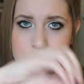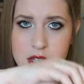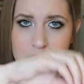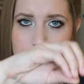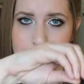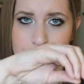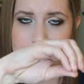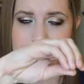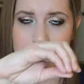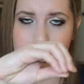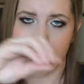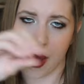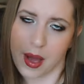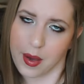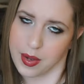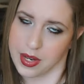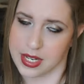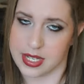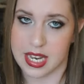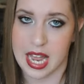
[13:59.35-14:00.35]
dump some
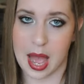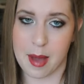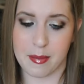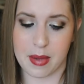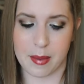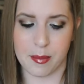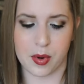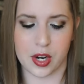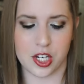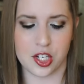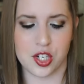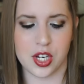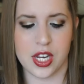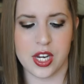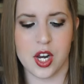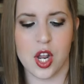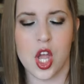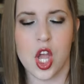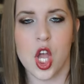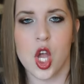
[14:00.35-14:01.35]
out and tap my brush
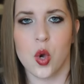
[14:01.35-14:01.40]
in,